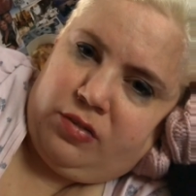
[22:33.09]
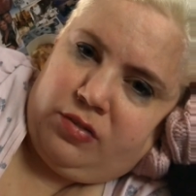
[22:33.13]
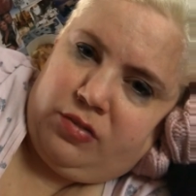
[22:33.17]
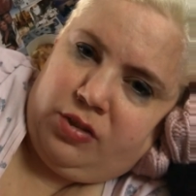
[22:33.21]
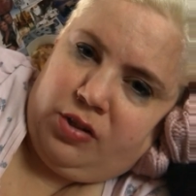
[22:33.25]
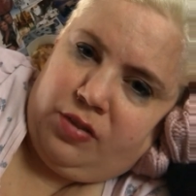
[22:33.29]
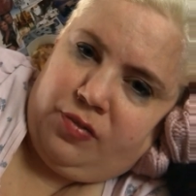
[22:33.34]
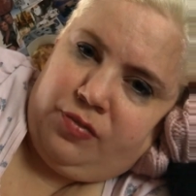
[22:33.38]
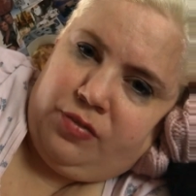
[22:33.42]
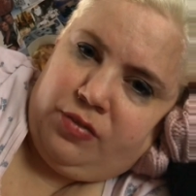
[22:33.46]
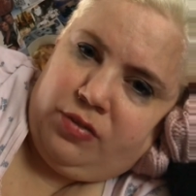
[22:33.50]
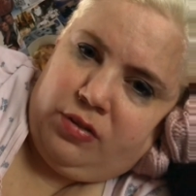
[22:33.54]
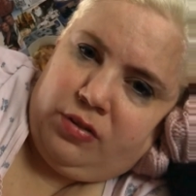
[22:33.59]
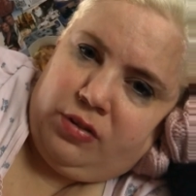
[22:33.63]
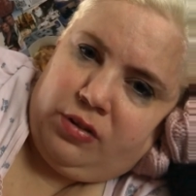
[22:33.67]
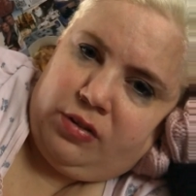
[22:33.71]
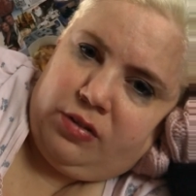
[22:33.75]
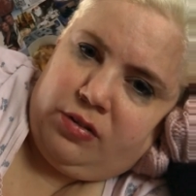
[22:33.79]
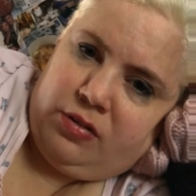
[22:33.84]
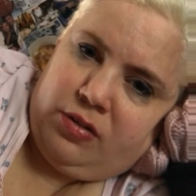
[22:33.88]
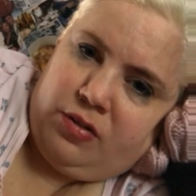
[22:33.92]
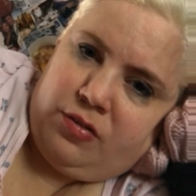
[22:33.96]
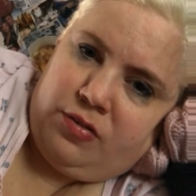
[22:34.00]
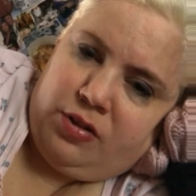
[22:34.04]
stuff
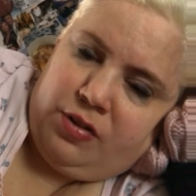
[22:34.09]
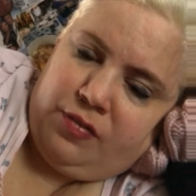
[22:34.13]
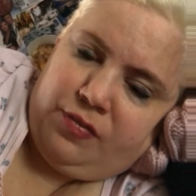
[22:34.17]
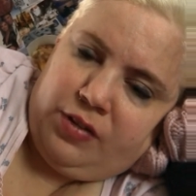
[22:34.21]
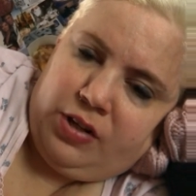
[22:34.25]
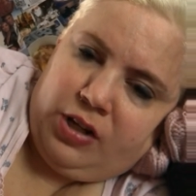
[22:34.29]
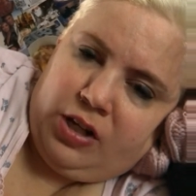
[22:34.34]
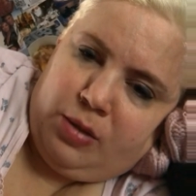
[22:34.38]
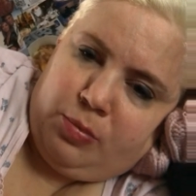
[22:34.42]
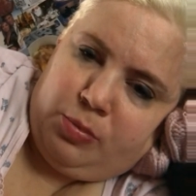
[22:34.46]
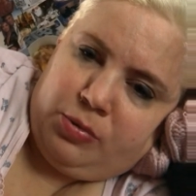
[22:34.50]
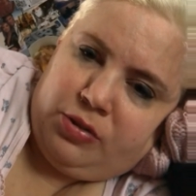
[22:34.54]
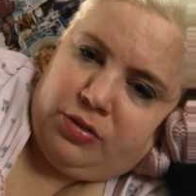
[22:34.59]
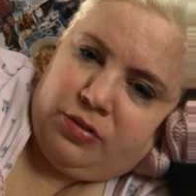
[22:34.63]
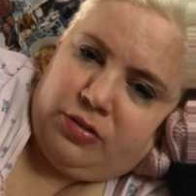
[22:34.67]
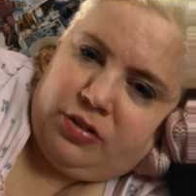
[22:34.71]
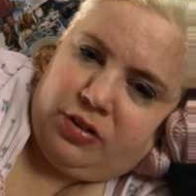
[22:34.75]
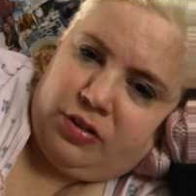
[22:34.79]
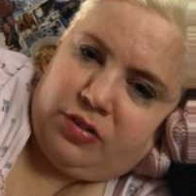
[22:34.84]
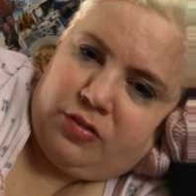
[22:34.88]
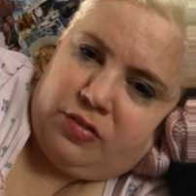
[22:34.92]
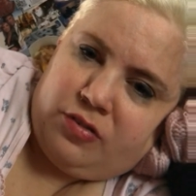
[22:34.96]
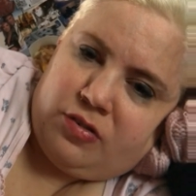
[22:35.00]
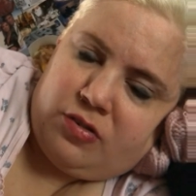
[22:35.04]
that
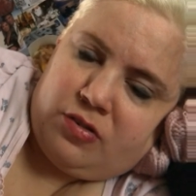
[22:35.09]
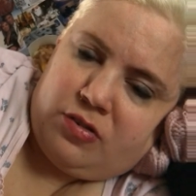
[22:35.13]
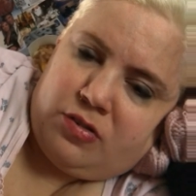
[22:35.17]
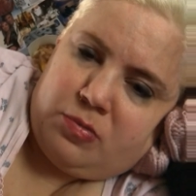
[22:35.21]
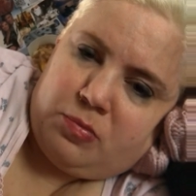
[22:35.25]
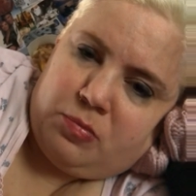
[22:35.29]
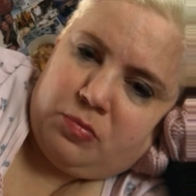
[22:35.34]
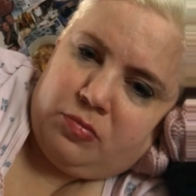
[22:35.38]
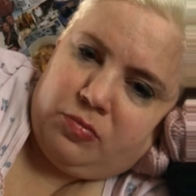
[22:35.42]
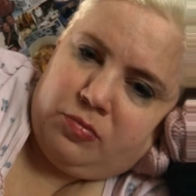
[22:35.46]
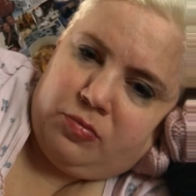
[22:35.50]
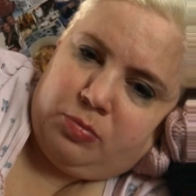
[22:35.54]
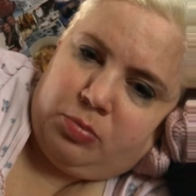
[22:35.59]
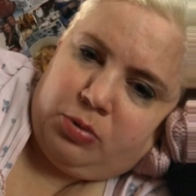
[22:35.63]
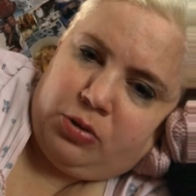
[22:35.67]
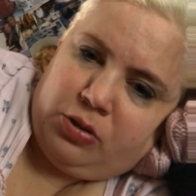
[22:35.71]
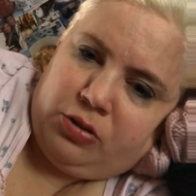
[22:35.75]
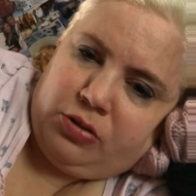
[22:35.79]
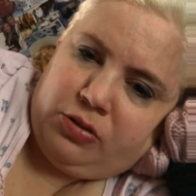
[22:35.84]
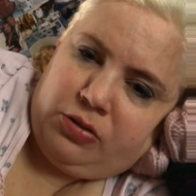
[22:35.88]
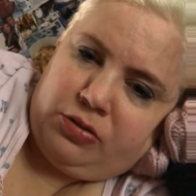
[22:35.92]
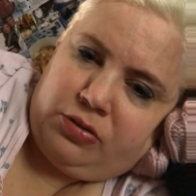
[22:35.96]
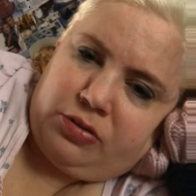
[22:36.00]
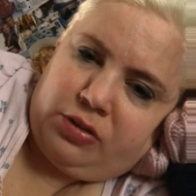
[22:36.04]
happened in Texas
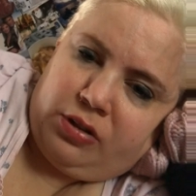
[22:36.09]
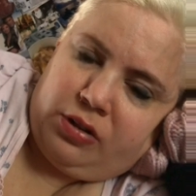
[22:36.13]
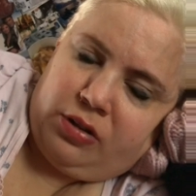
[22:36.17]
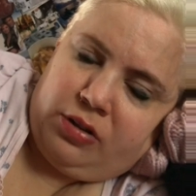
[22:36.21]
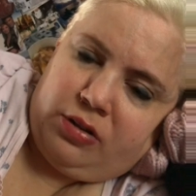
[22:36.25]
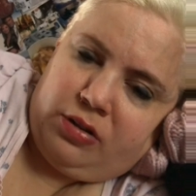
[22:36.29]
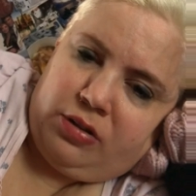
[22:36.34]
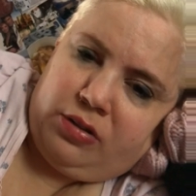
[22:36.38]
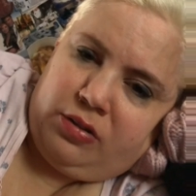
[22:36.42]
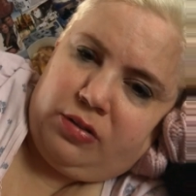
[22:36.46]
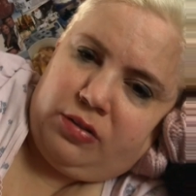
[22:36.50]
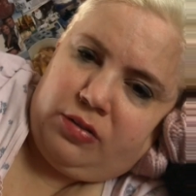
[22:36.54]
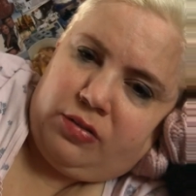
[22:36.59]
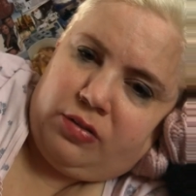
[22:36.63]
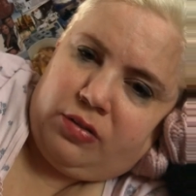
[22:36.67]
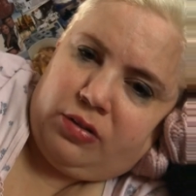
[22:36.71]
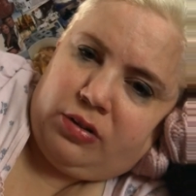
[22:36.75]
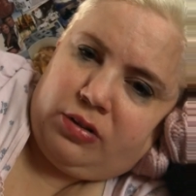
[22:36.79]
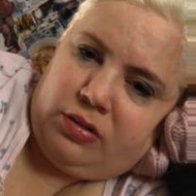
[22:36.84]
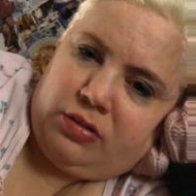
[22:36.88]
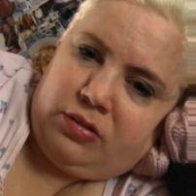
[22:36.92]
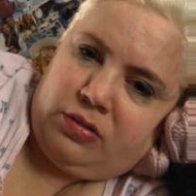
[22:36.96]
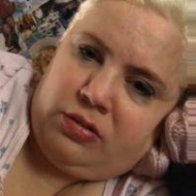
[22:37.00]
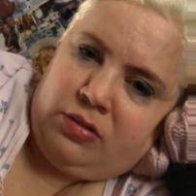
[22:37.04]
part,
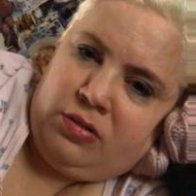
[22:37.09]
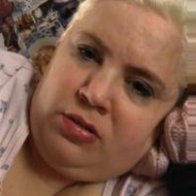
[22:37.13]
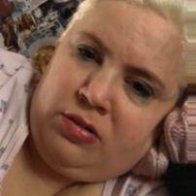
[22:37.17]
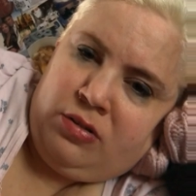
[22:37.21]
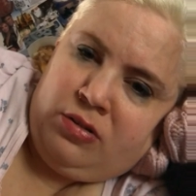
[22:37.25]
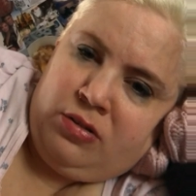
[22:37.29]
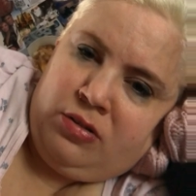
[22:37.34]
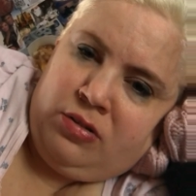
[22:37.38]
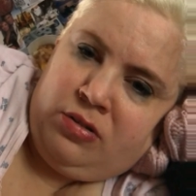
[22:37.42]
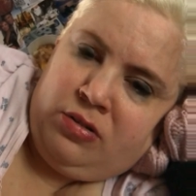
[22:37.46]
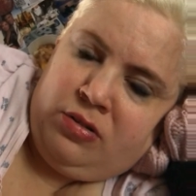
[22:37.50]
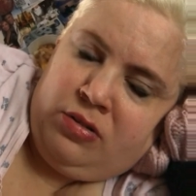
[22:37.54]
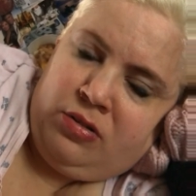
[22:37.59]
so that